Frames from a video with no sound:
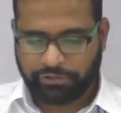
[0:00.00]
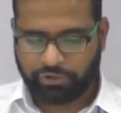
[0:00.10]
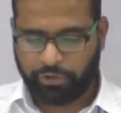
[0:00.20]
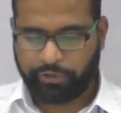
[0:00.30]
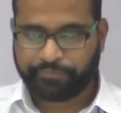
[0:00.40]

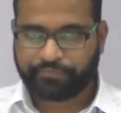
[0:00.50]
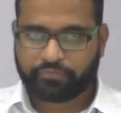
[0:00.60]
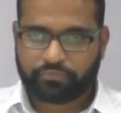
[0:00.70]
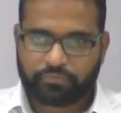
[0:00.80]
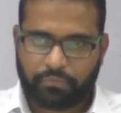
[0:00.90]
so
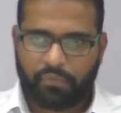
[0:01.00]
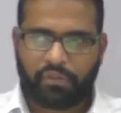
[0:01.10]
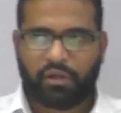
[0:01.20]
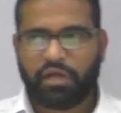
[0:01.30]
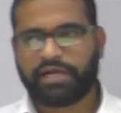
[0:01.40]

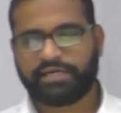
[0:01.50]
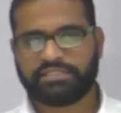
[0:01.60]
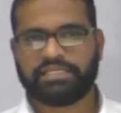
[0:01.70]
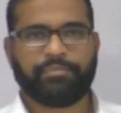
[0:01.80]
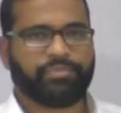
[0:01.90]
and at
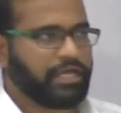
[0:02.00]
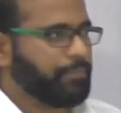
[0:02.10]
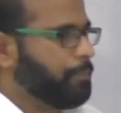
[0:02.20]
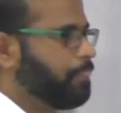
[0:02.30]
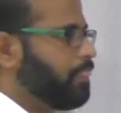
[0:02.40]
the same time